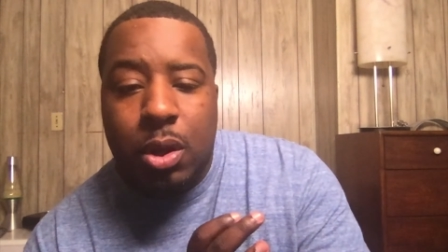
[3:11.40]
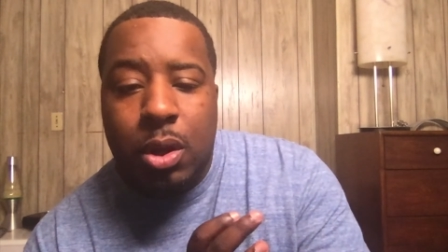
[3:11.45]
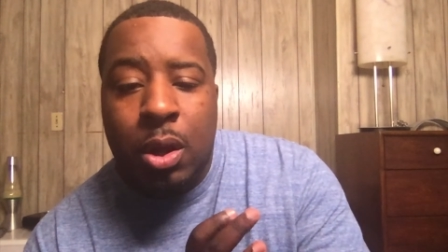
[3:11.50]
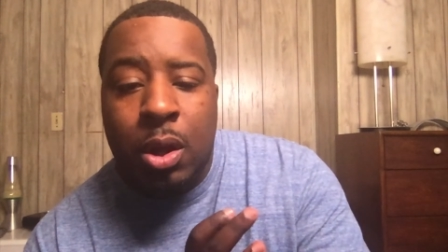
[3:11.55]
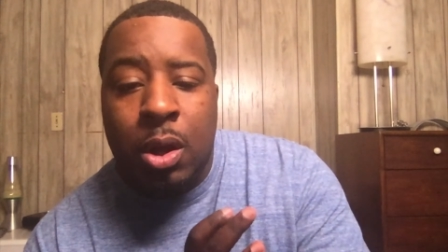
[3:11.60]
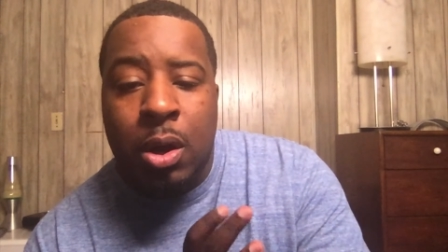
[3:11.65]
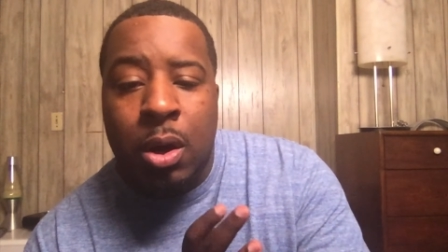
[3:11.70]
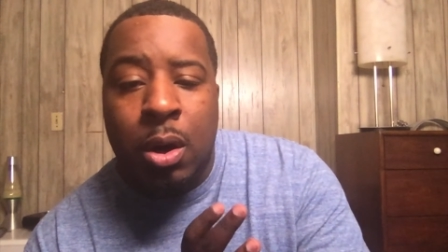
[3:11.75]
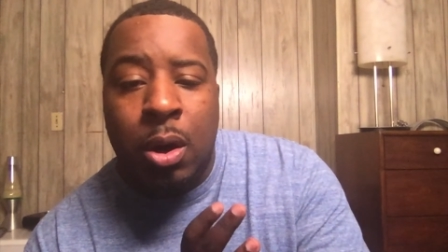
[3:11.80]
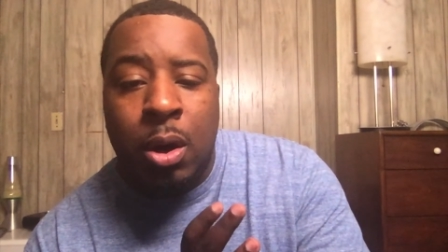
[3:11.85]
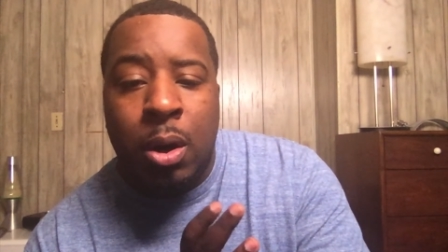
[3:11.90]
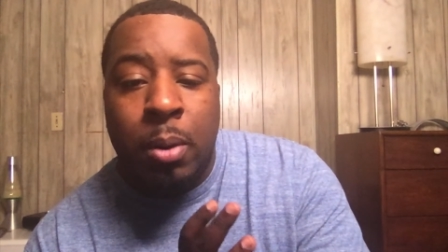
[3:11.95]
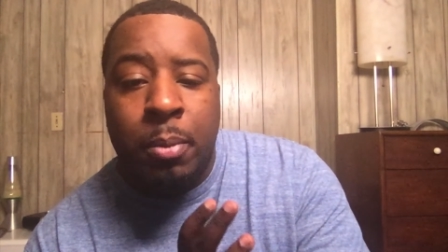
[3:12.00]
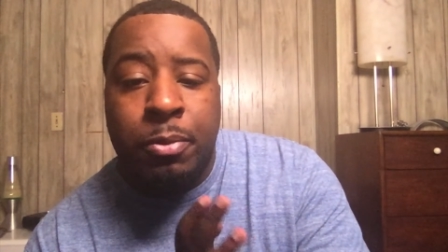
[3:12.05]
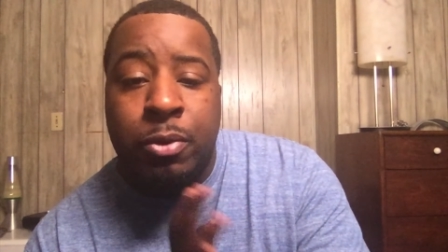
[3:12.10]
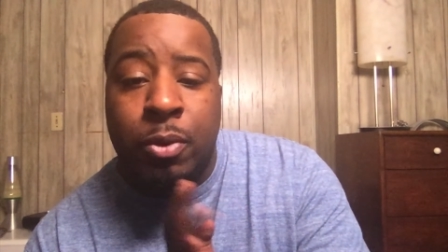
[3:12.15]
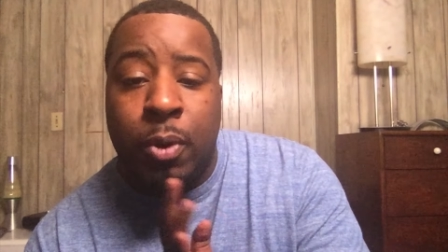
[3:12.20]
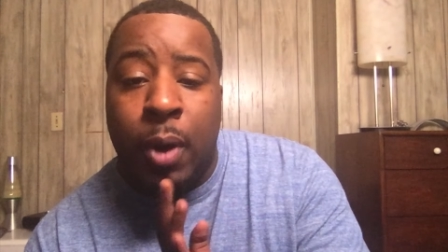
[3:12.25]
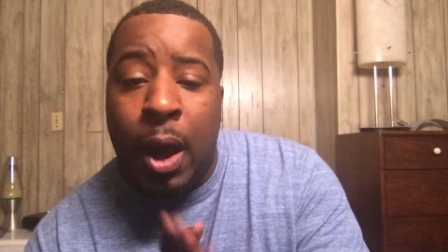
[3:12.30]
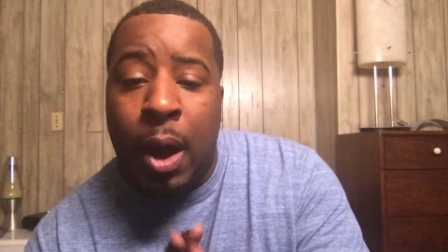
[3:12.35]
Um,
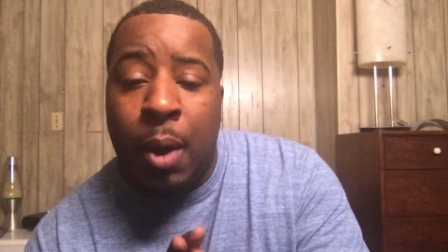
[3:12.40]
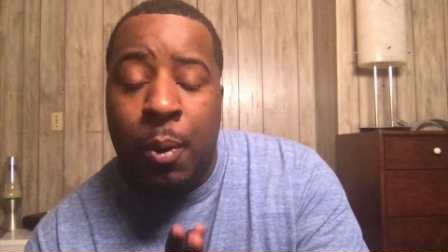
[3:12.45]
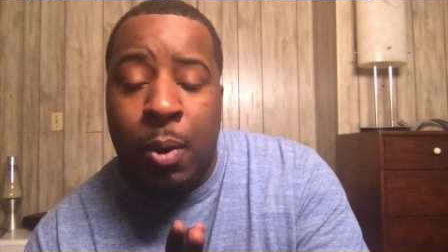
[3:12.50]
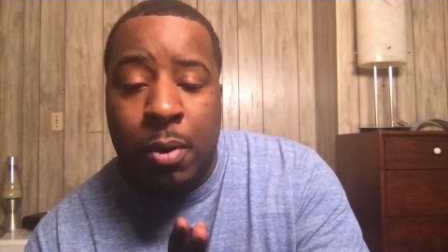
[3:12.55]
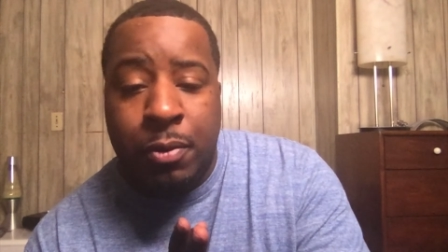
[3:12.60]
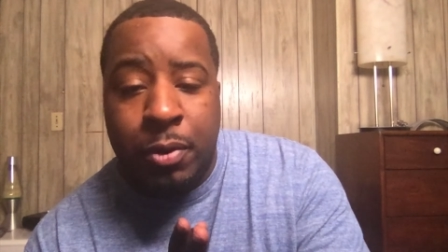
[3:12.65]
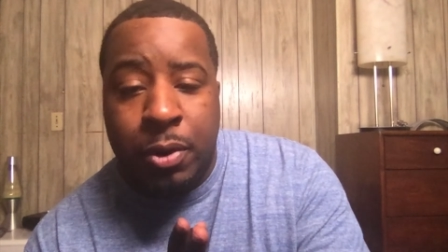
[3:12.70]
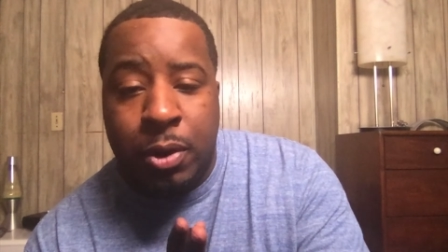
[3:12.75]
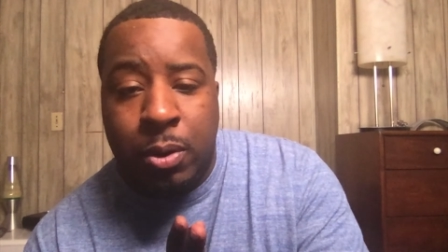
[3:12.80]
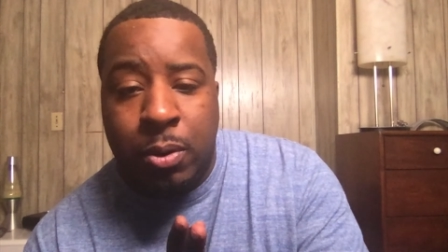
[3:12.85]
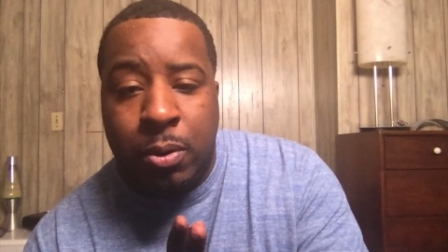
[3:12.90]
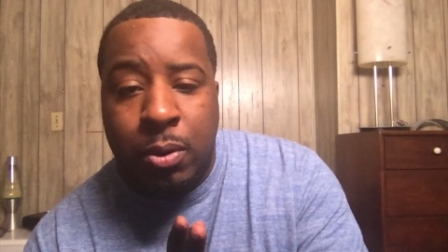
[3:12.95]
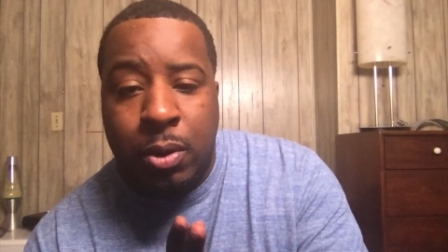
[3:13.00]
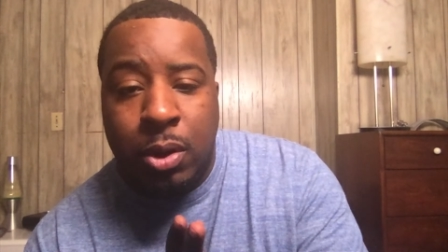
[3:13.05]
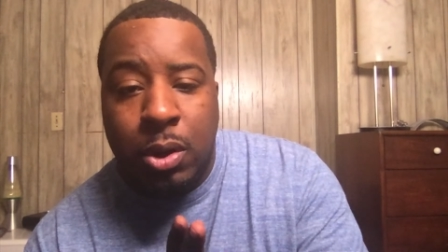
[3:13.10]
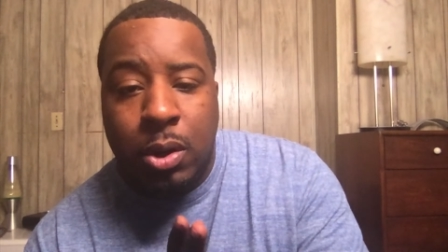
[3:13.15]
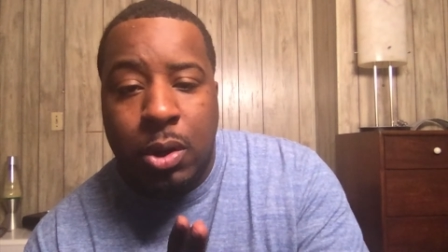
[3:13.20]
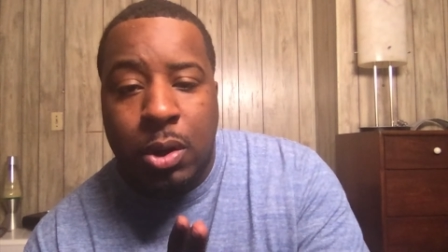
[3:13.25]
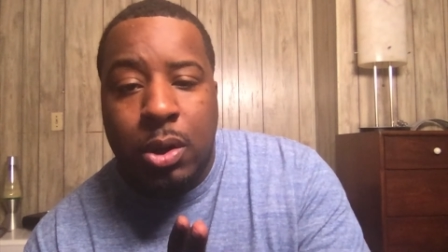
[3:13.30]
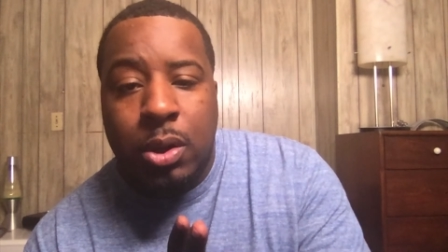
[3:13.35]
so, however, though,
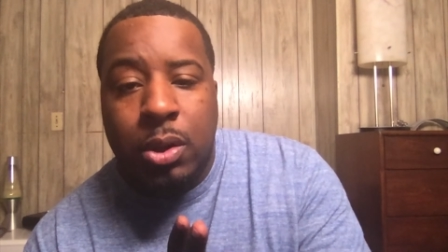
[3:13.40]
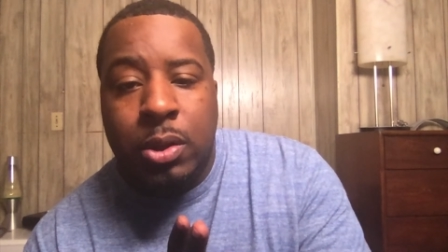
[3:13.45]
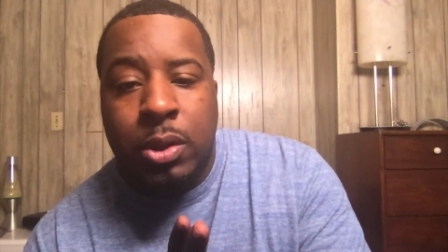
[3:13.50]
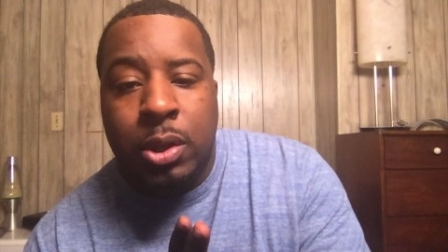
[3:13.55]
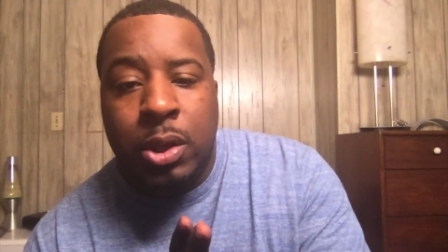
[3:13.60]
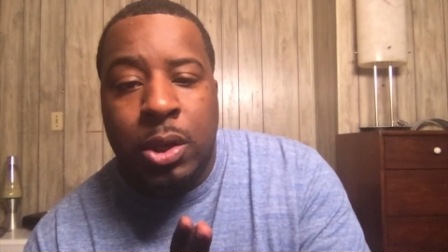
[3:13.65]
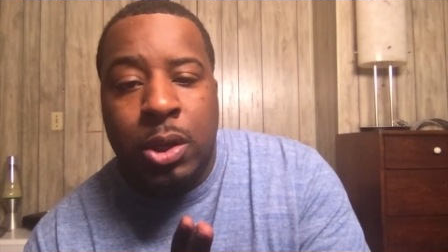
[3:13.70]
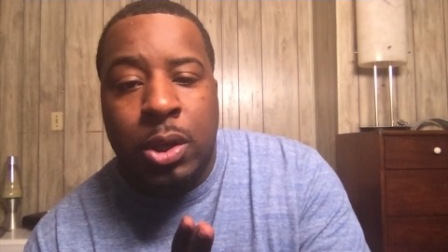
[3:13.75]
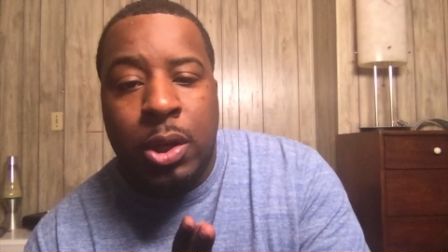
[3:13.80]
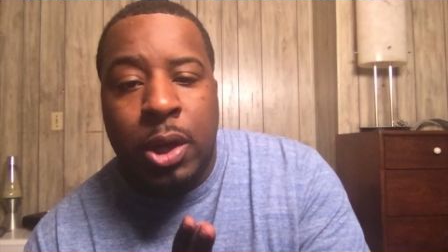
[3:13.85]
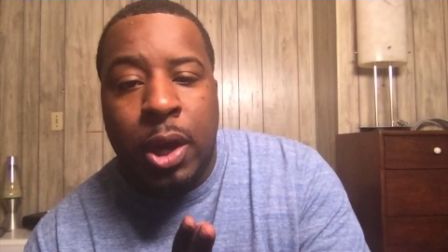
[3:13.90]
the